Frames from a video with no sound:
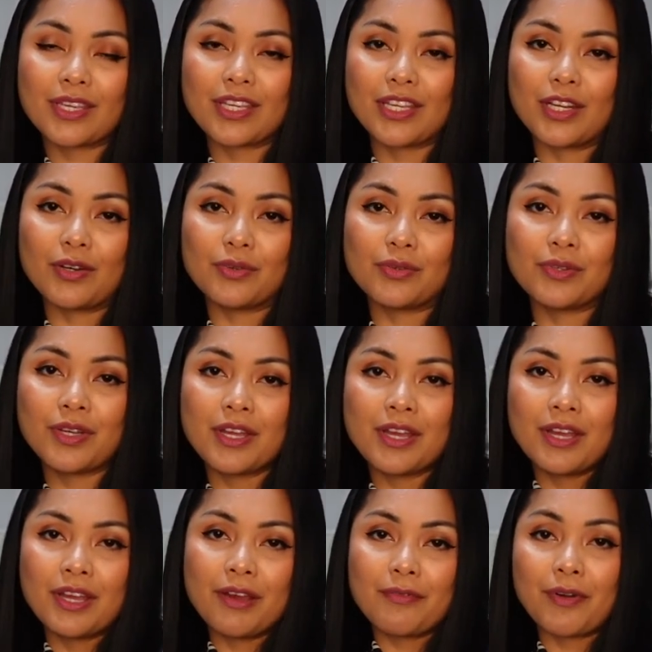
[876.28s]
you know,
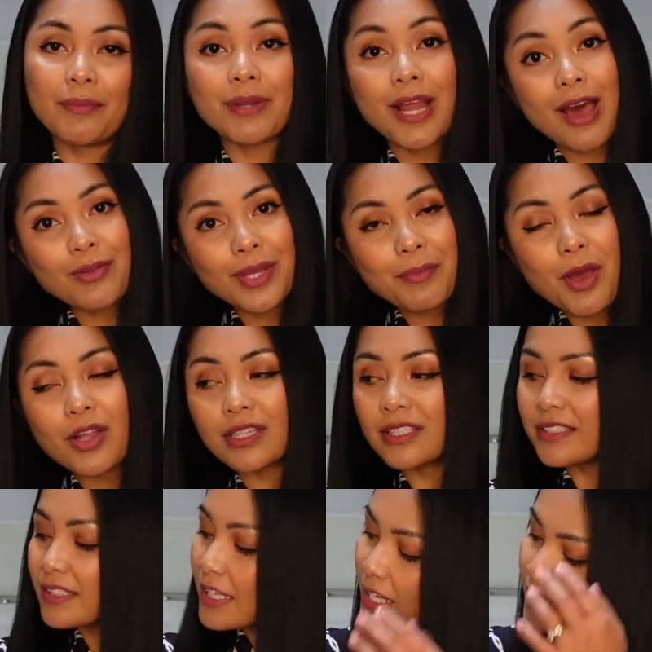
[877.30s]
from that level.
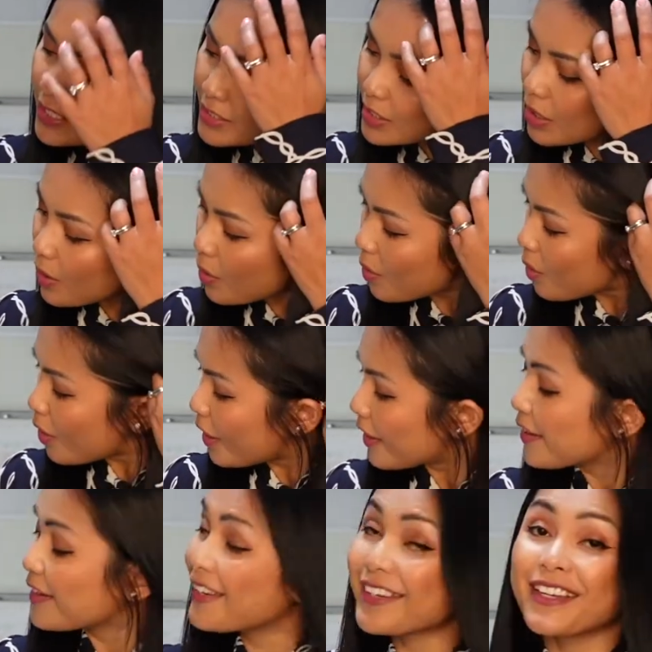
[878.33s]
So,
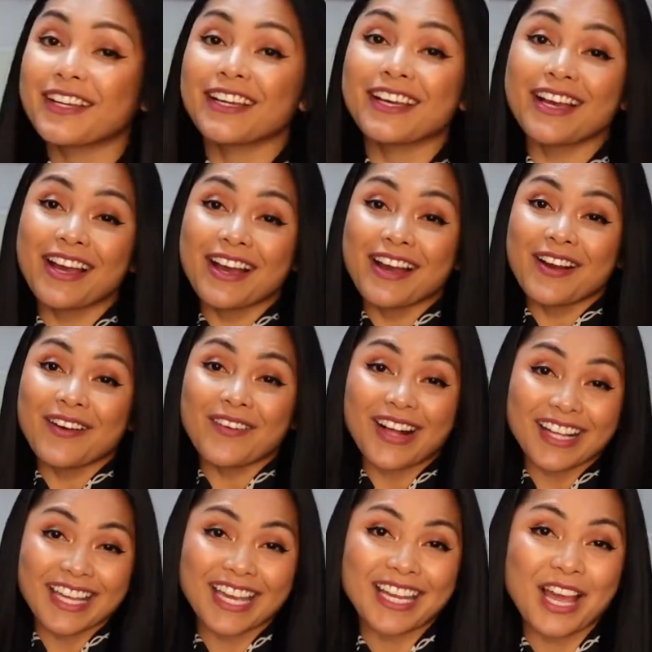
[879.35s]

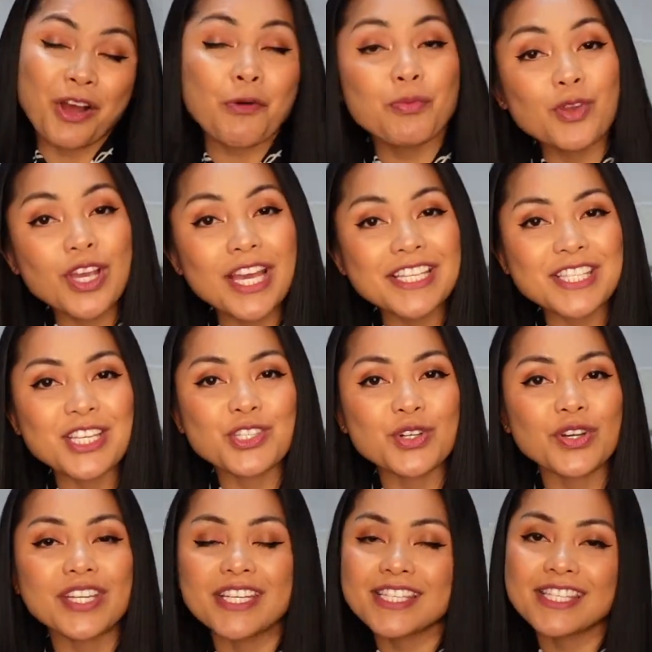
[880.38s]
well, again, I hope you guys
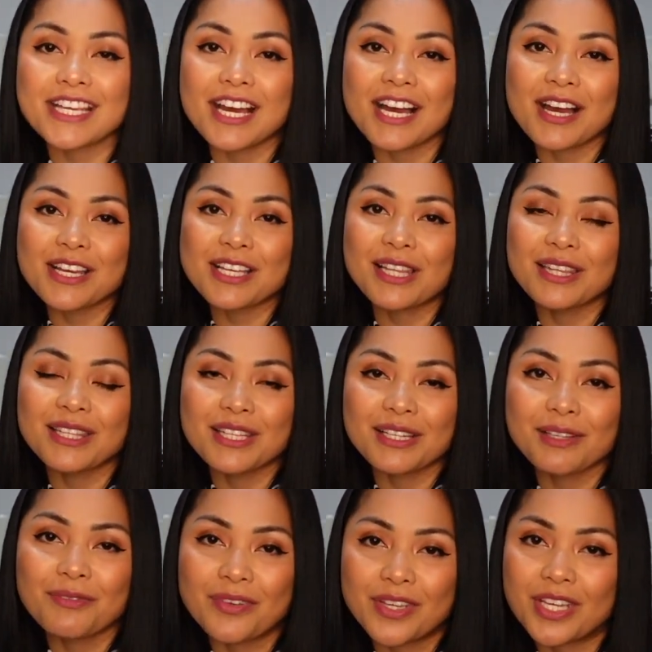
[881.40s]
enjoyed this
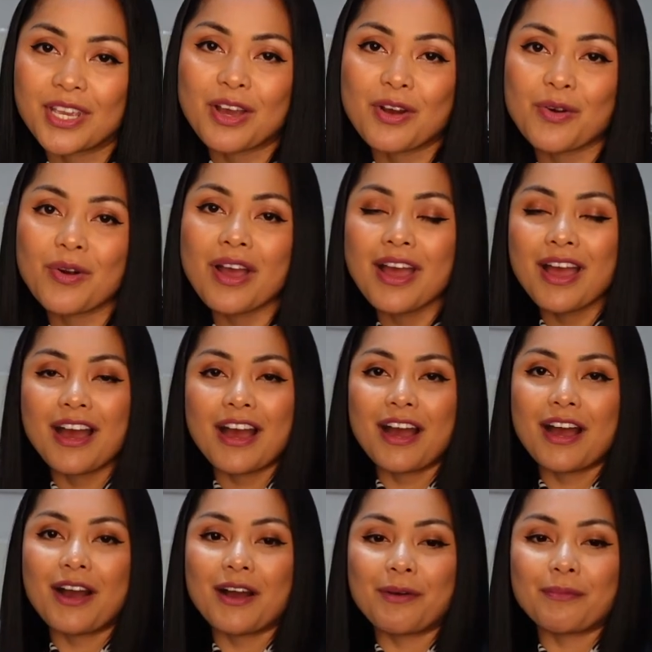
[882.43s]
little video.
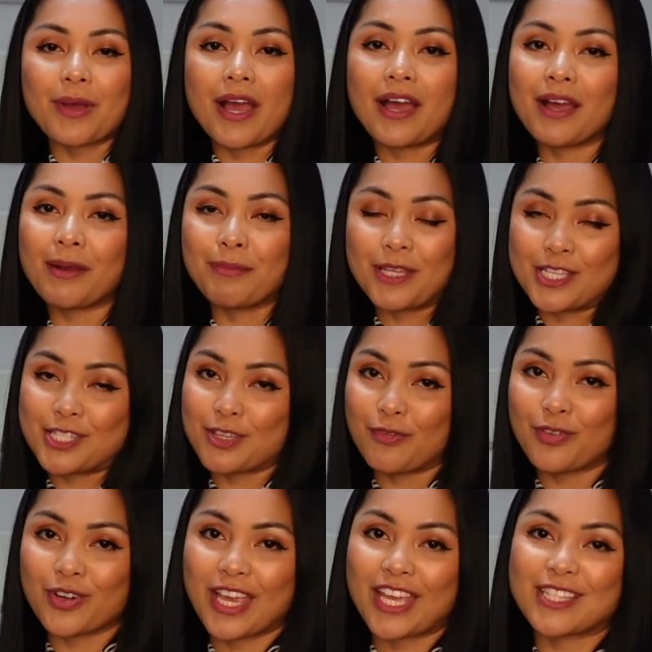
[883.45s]
Please don't
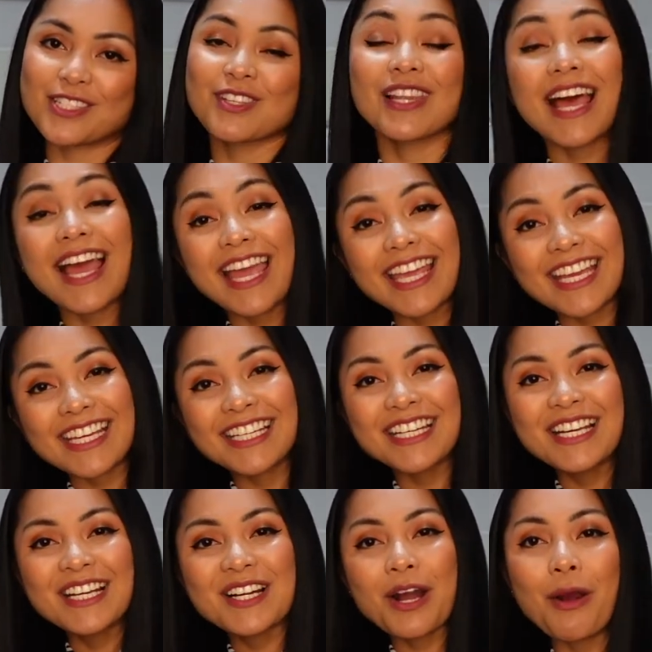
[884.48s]
forget to like,
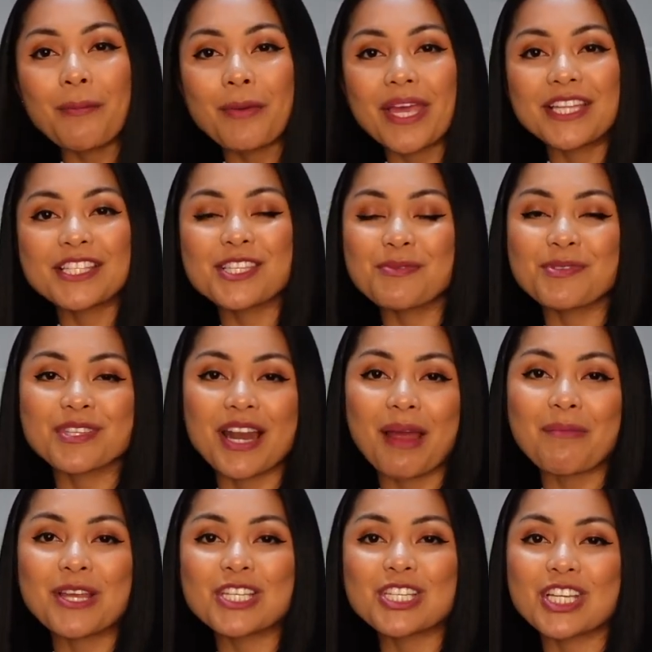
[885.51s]
comment,
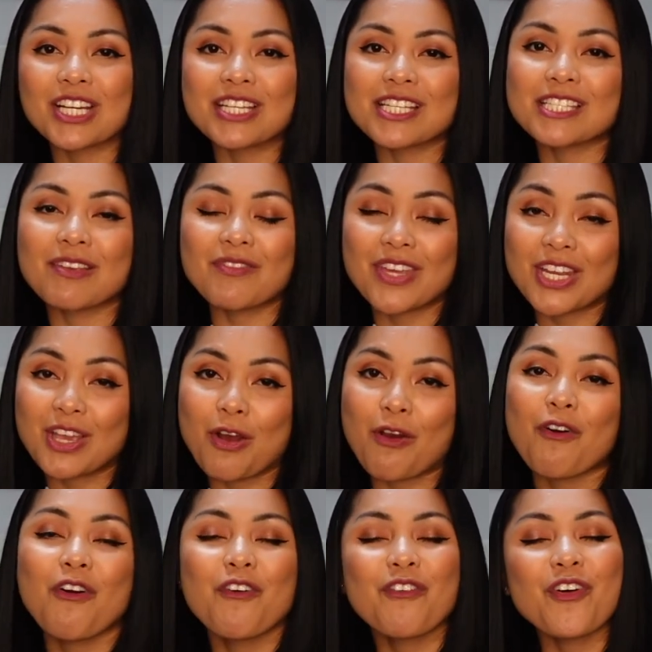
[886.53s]
subscribe, and share this
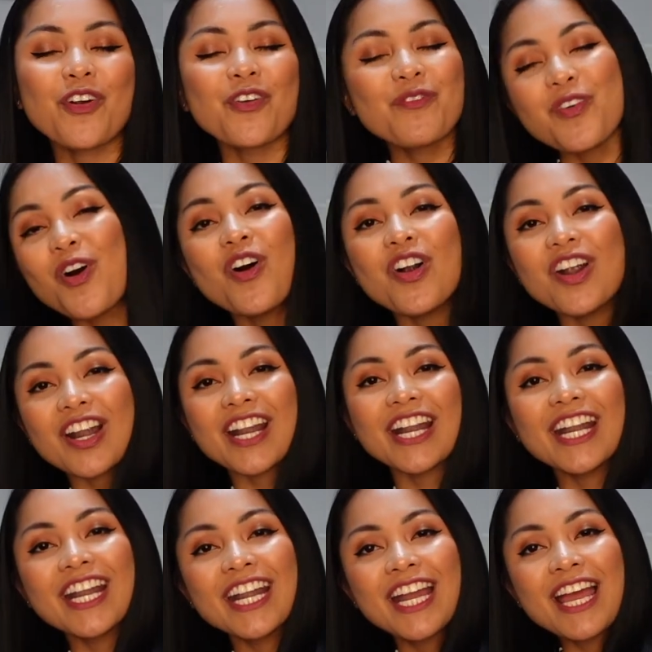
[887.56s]
video for
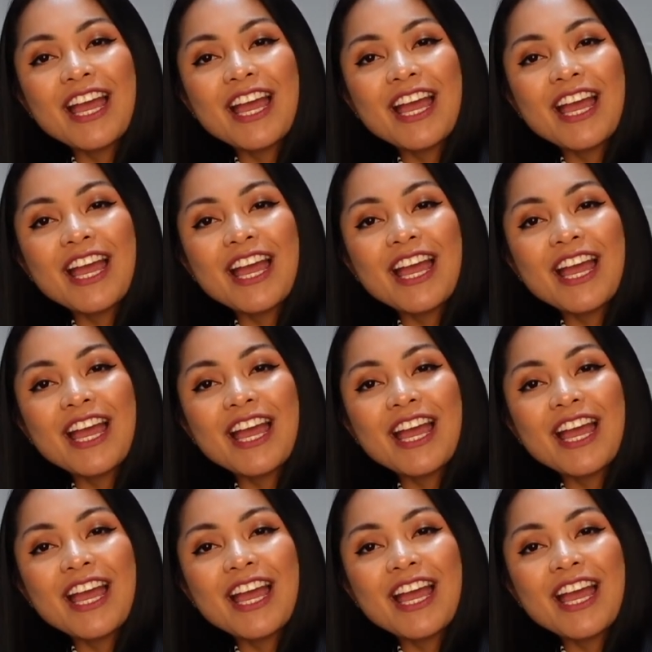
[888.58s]
more